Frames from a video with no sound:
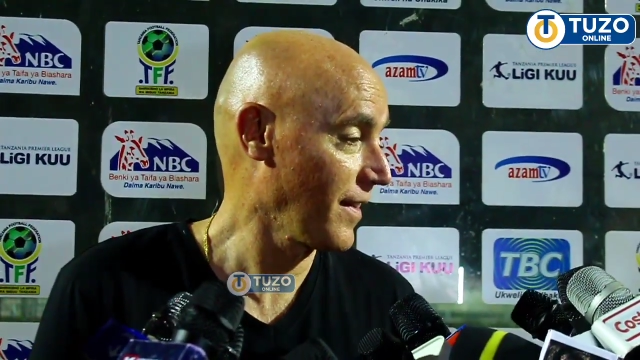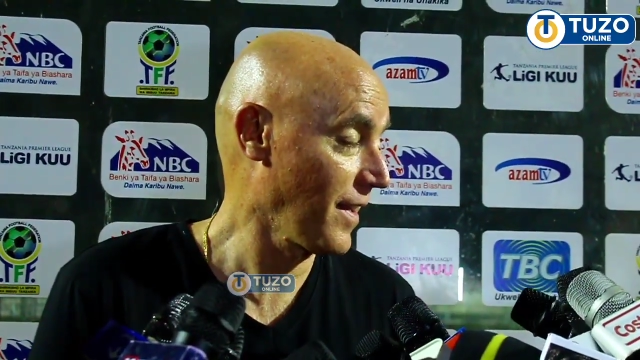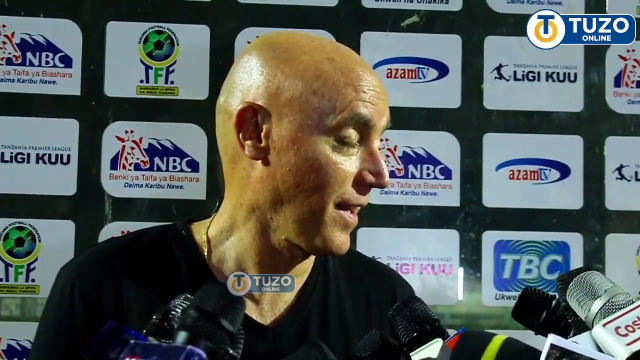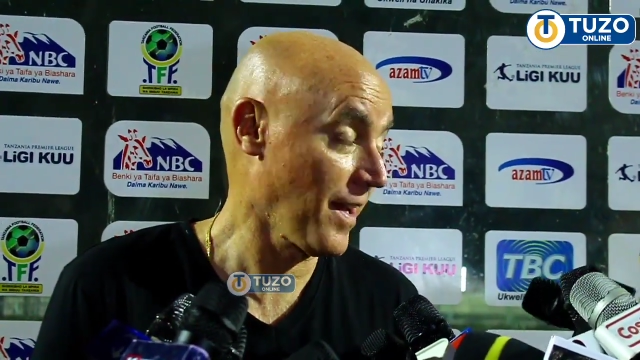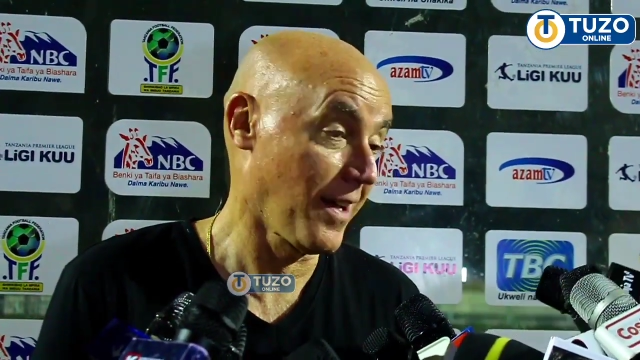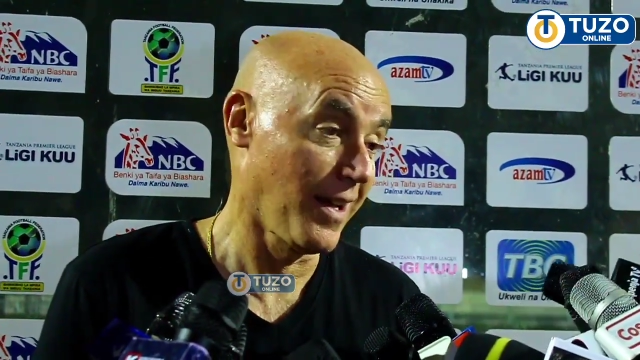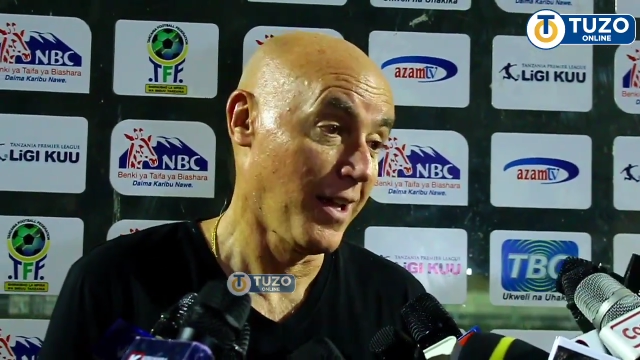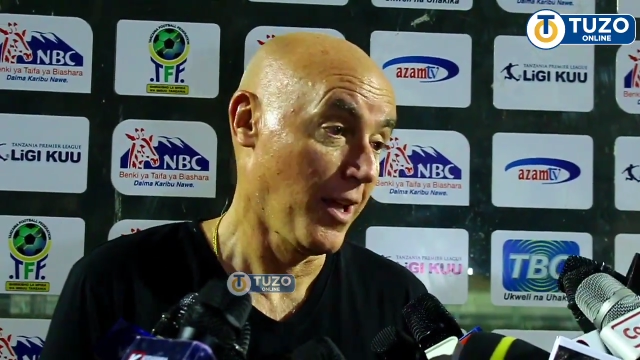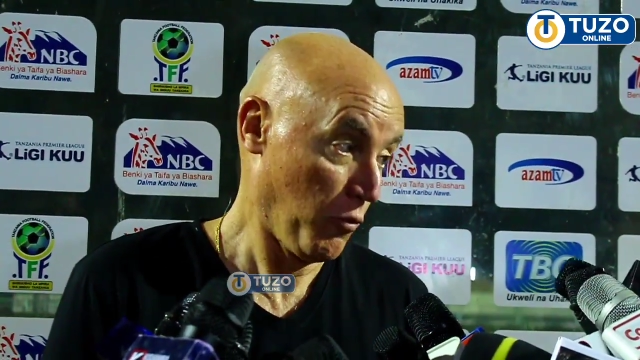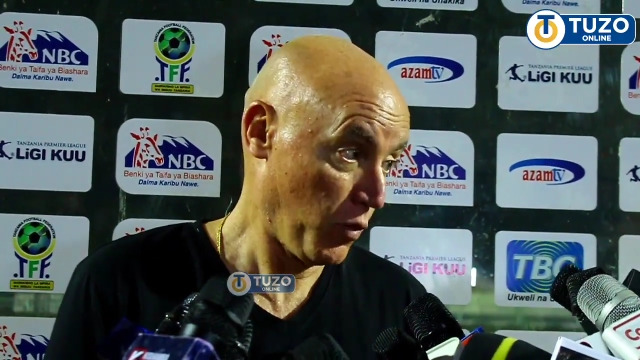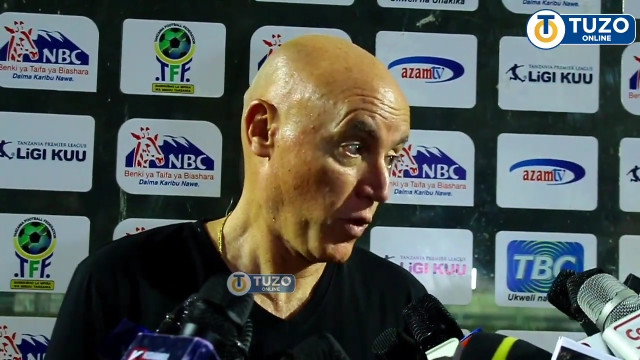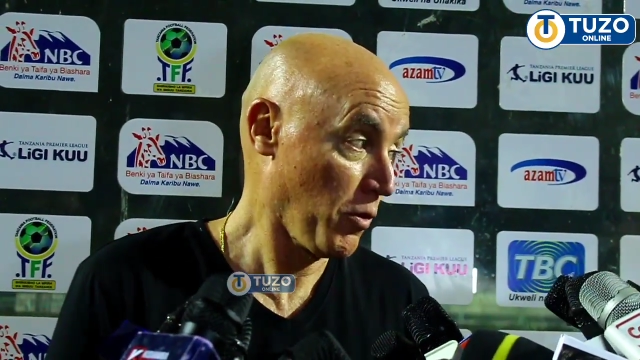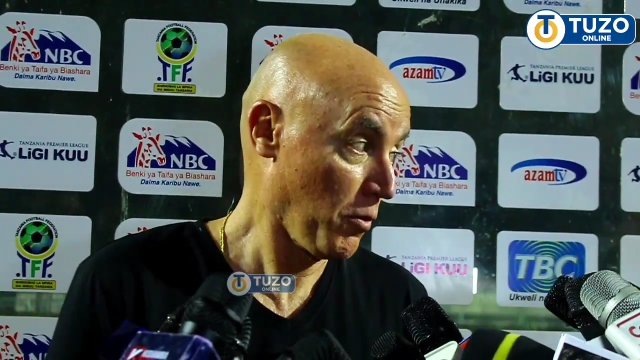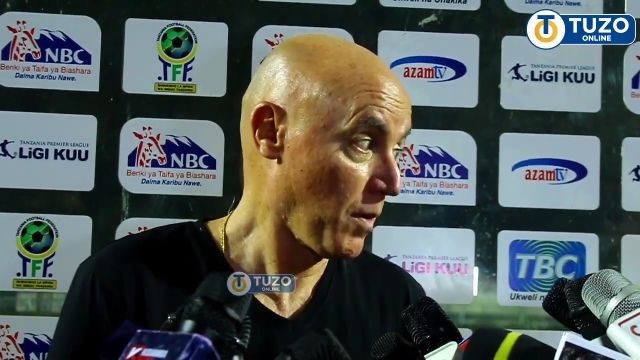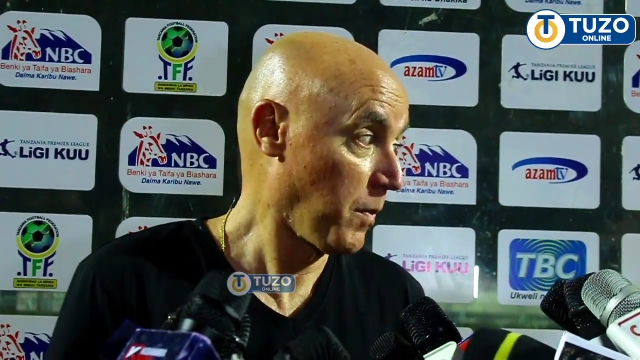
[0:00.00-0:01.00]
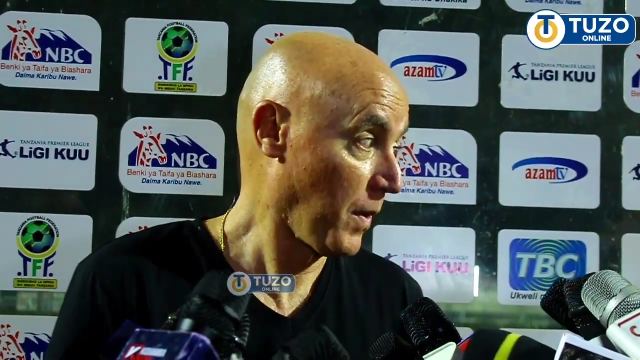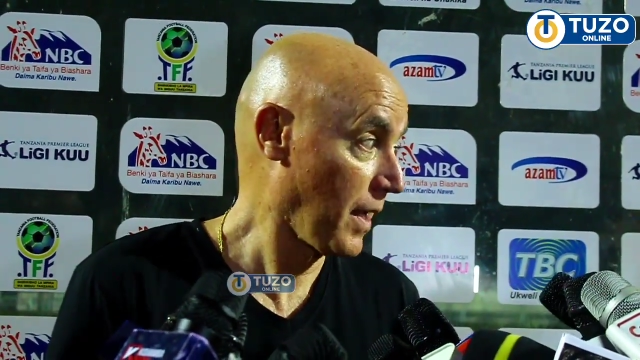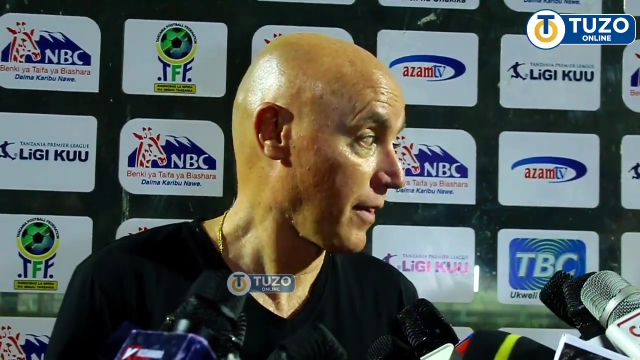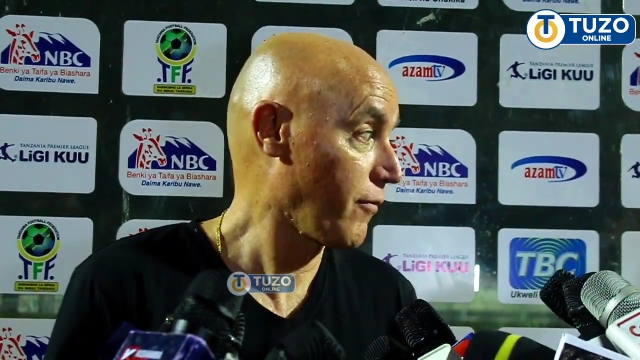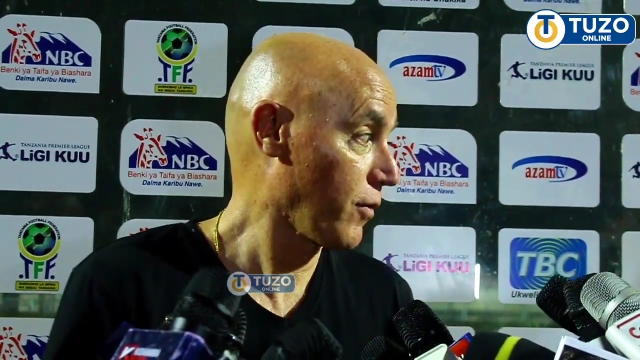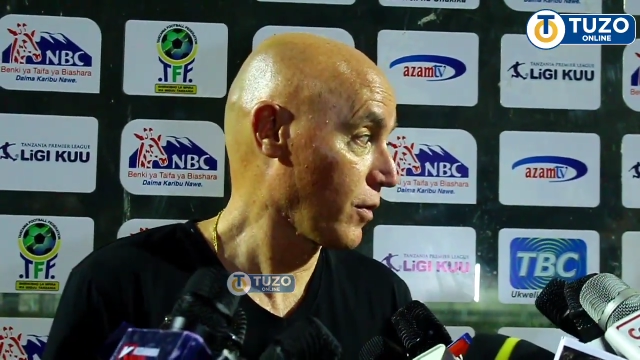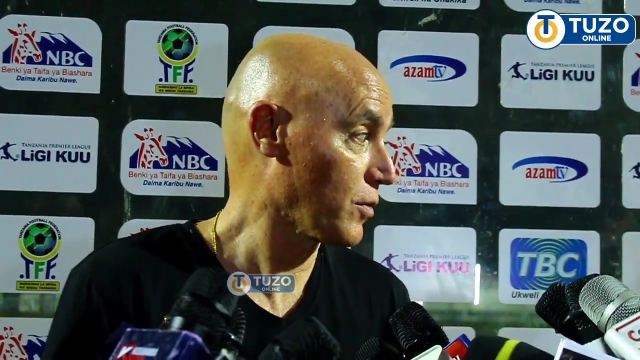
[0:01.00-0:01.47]
yeah, we will
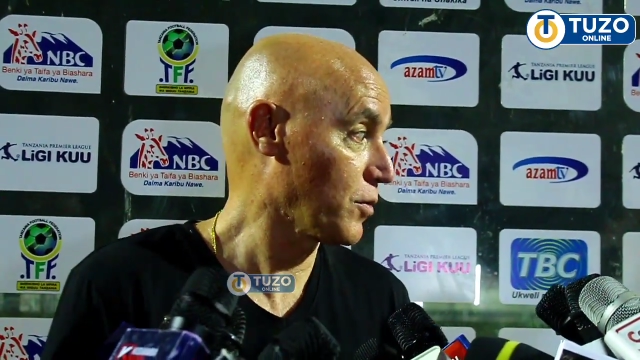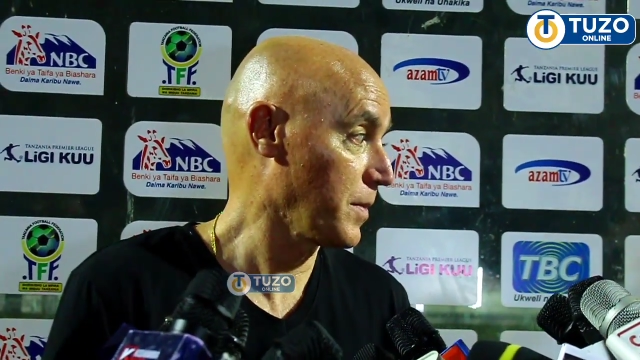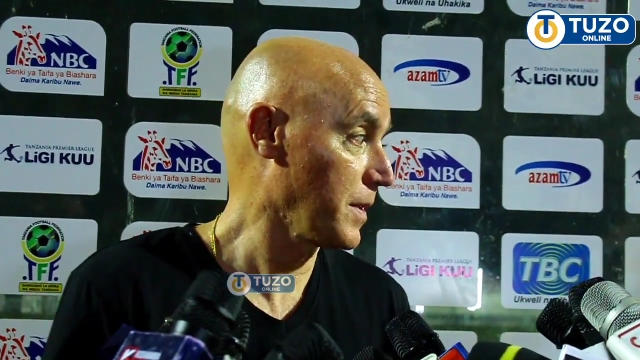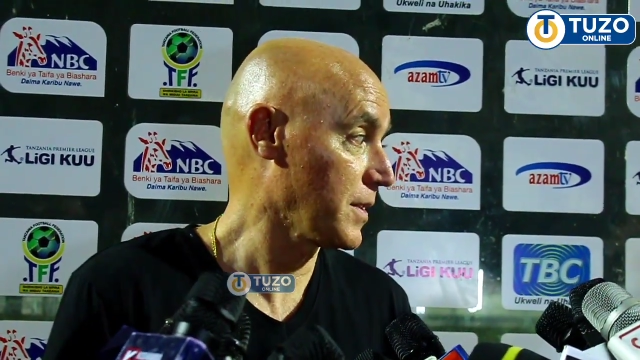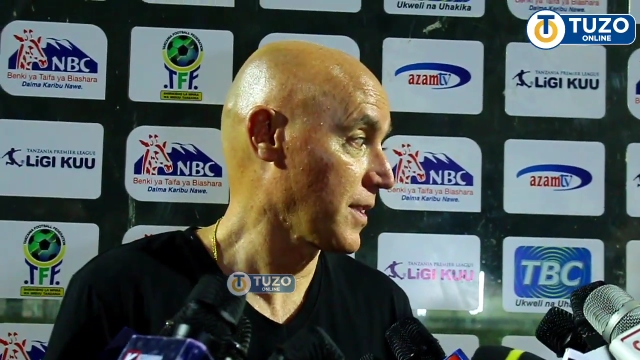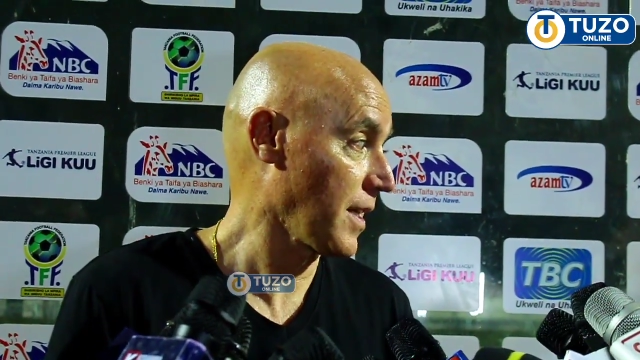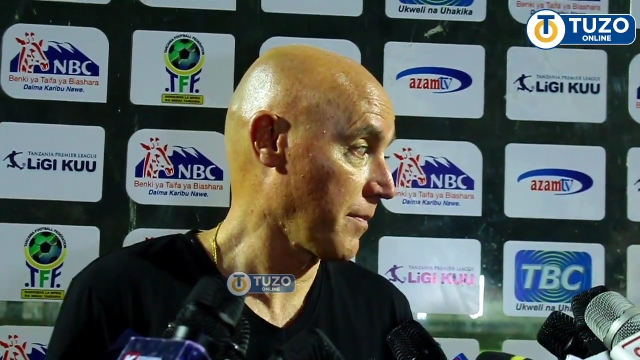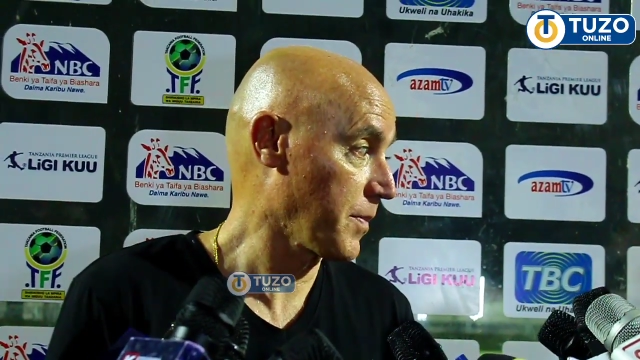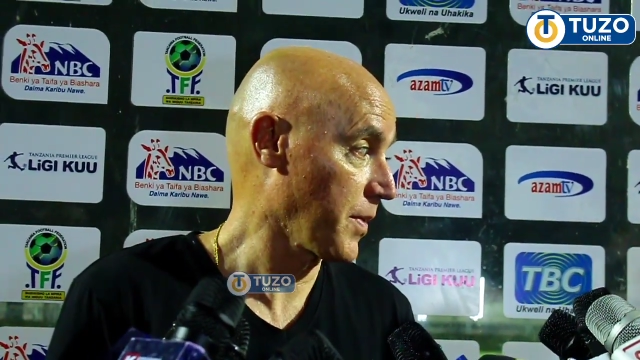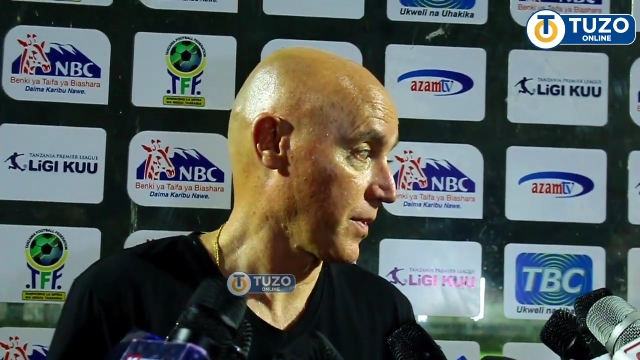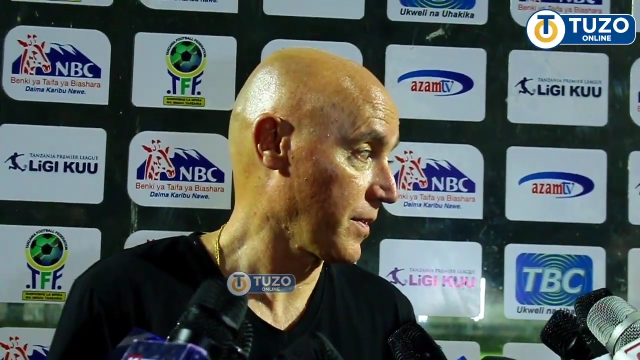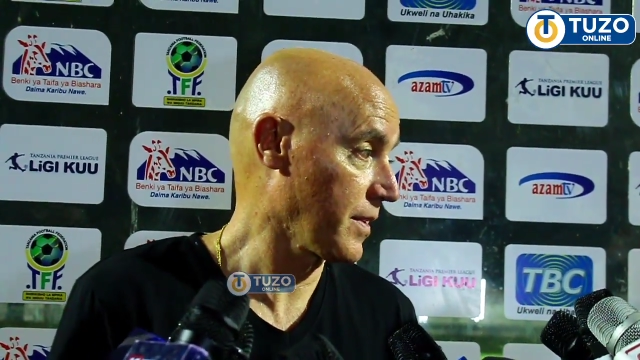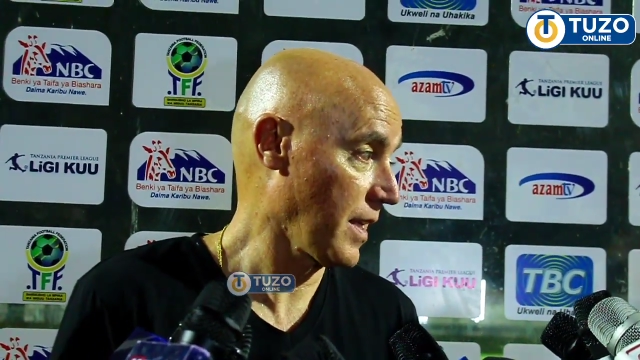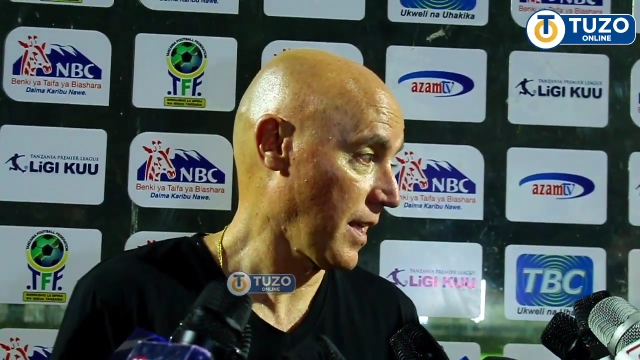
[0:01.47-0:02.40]
play for to be champion.